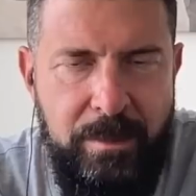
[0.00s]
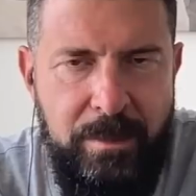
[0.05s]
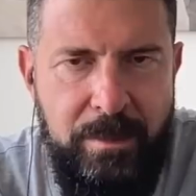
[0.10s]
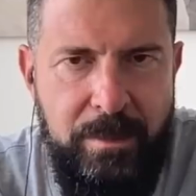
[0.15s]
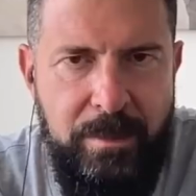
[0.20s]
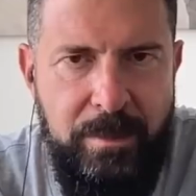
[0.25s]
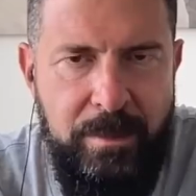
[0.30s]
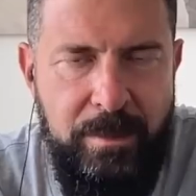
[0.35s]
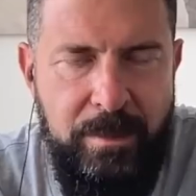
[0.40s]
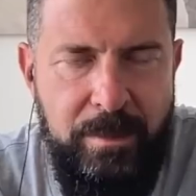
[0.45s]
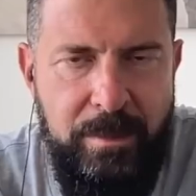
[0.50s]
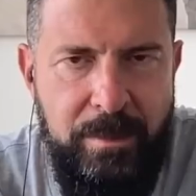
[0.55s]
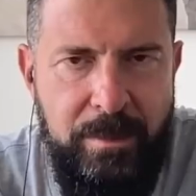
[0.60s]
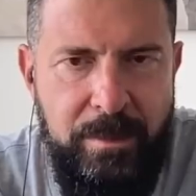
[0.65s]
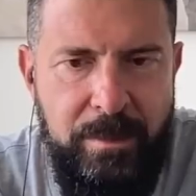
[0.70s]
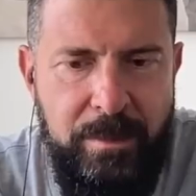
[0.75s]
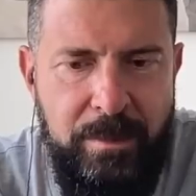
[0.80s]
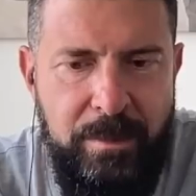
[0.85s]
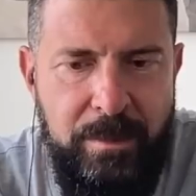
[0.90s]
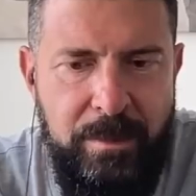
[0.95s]

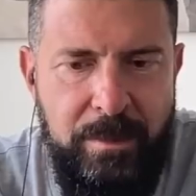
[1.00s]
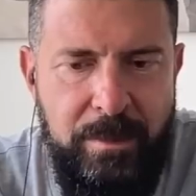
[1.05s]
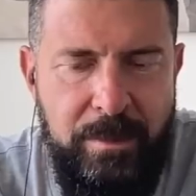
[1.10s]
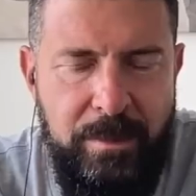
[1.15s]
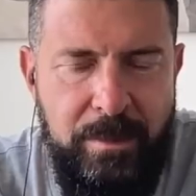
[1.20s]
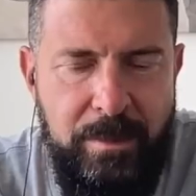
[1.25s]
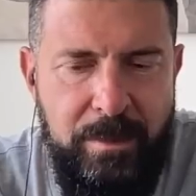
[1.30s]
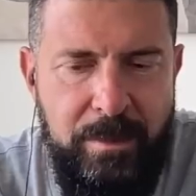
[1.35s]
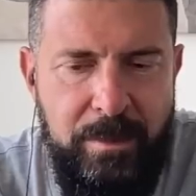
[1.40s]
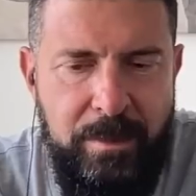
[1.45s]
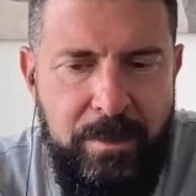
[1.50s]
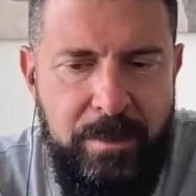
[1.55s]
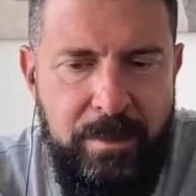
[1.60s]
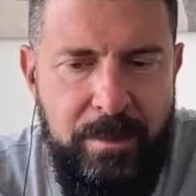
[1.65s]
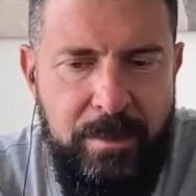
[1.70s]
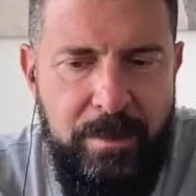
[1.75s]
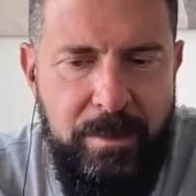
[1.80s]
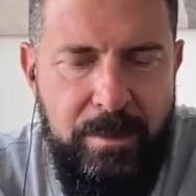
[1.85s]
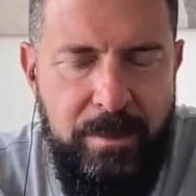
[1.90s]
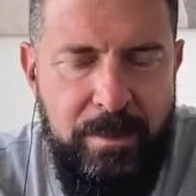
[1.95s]

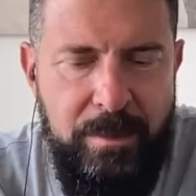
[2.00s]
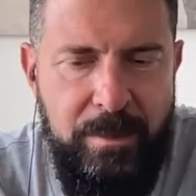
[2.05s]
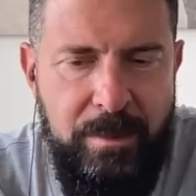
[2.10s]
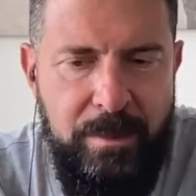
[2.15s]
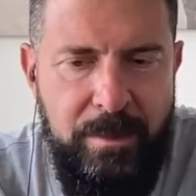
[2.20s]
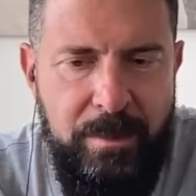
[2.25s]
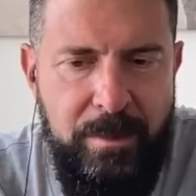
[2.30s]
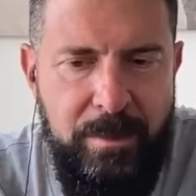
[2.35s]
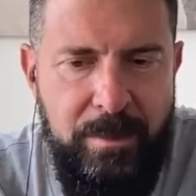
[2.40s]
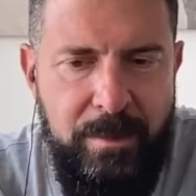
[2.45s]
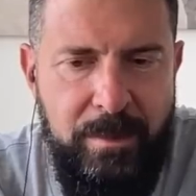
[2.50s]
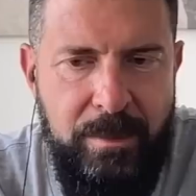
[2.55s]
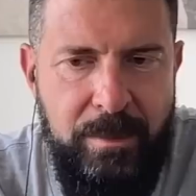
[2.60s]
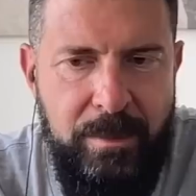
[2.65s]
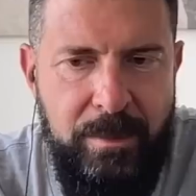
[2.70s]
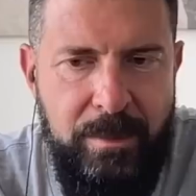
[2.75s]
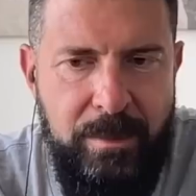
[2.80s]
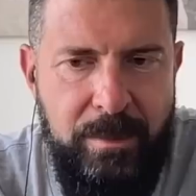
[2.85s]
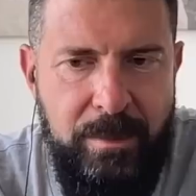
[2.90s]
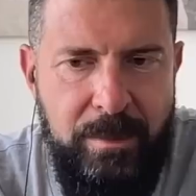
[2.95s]

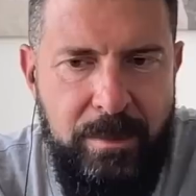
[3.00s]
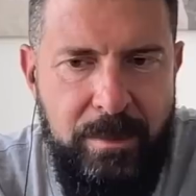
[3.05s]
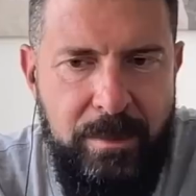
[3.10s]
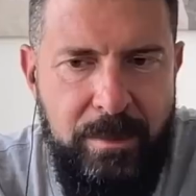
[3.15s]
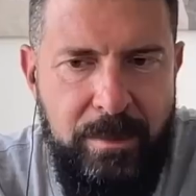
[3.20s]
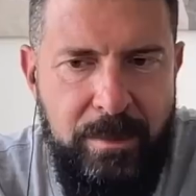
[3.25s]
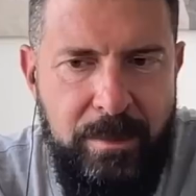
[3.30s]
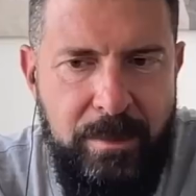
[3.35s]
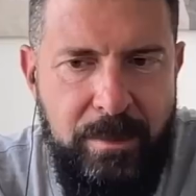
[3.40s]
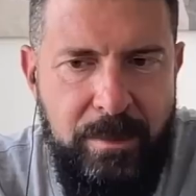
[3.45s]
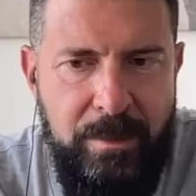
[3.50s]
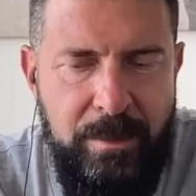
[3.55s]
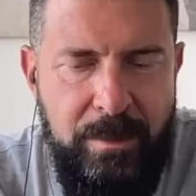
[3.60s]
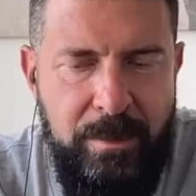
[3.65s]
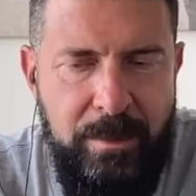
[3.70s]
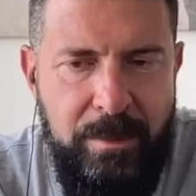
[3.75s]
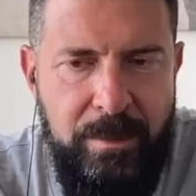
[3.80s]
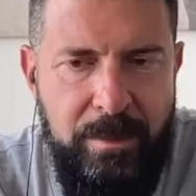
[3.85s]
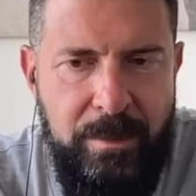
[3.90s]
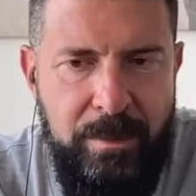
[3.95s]

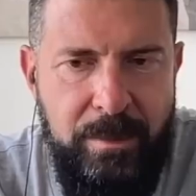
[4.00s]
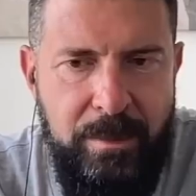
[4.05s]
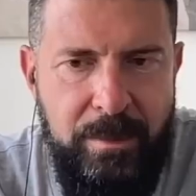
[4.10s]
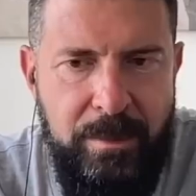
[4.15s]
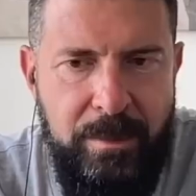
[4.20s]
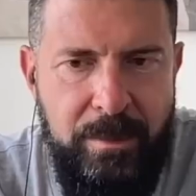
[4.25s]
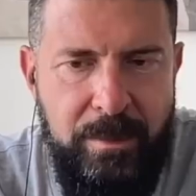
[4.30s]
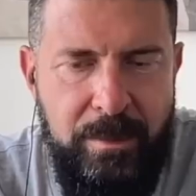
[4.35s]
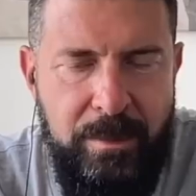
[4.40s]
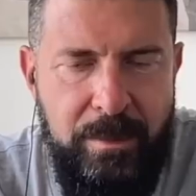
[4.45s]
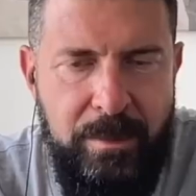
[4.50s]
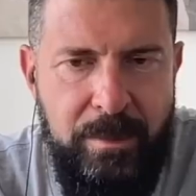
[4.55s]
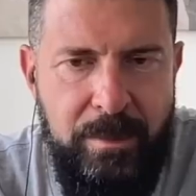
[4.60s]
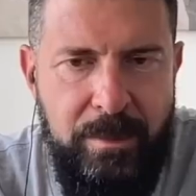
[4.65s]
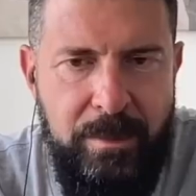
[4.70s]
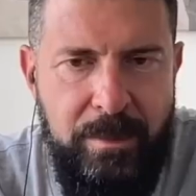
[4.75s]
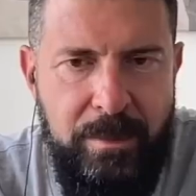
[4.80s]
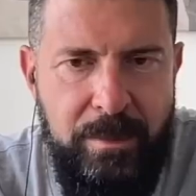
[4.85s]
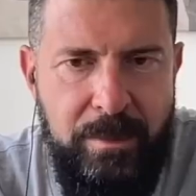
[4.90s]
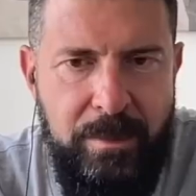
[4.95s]

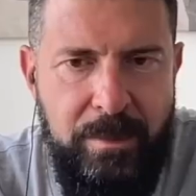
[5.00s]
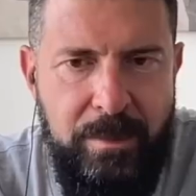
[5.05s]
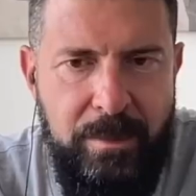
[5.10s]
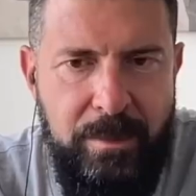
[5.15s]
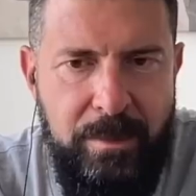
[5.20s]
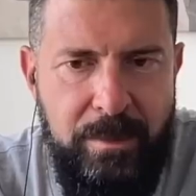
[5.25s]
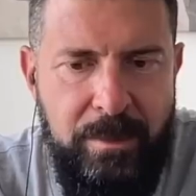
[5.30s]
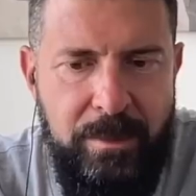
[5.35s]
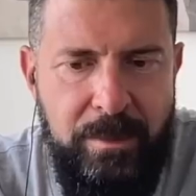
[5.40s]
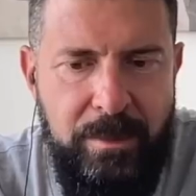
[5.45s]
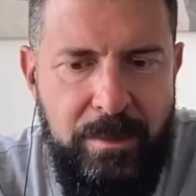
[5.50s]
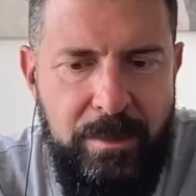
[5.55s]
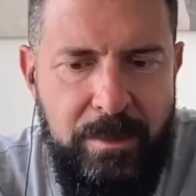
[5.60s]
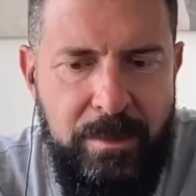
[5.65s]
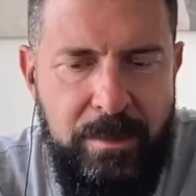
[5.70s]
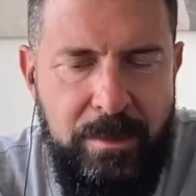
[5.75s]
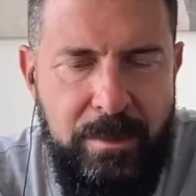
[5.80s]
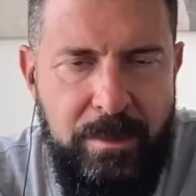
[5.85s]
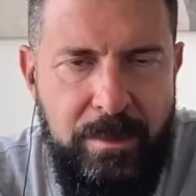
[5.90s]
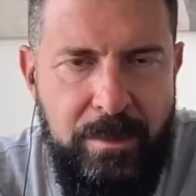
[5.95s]

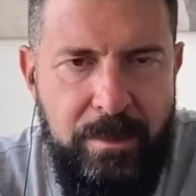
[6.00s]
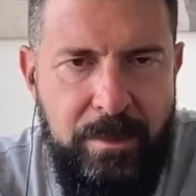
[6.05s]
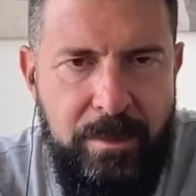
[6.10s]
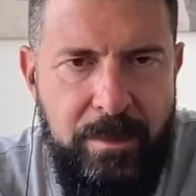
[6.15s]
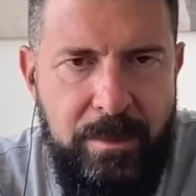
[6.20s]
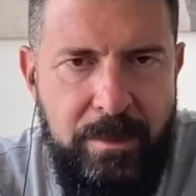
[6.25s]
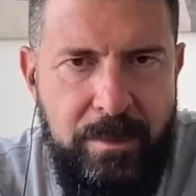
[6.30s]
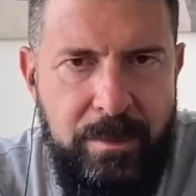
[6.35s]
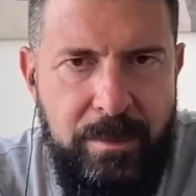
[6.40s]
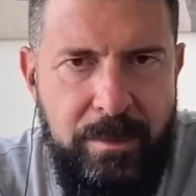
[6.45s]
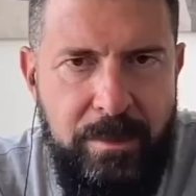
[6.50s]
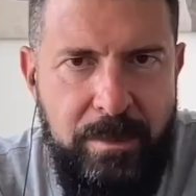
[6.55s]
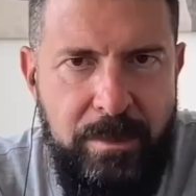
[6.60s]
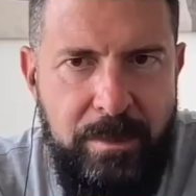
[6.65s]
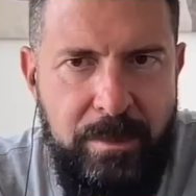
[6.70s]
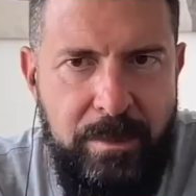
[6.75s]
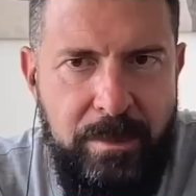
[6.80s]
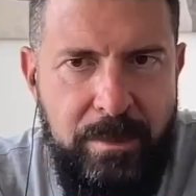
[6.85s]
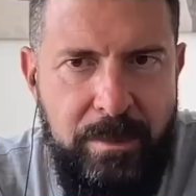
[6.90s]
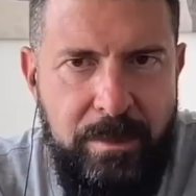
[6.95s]

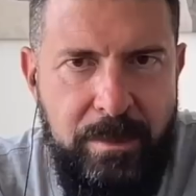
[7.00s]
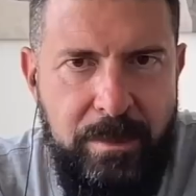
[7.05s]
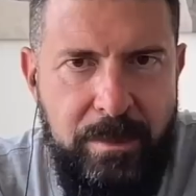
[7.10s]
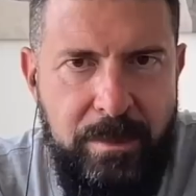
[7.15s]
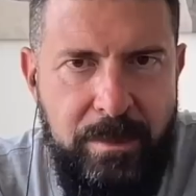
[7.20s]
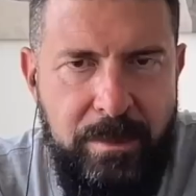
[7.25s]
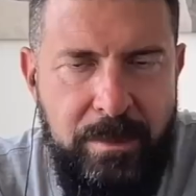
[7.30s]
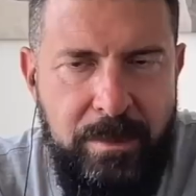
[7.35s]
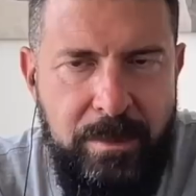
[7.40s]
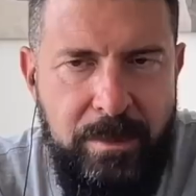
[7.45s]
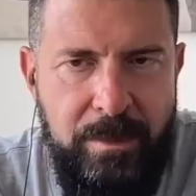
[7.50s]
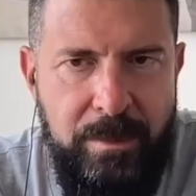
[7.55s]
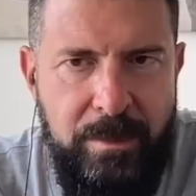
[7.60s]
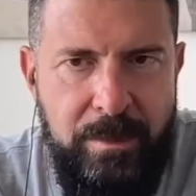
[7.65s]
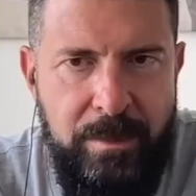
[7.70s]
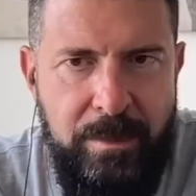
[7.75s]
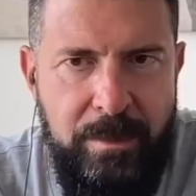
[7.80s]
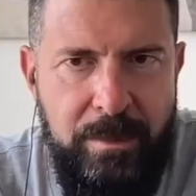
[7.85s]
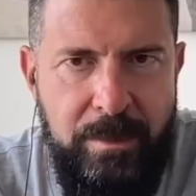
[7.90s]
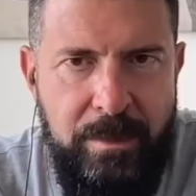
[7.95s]
[no speech]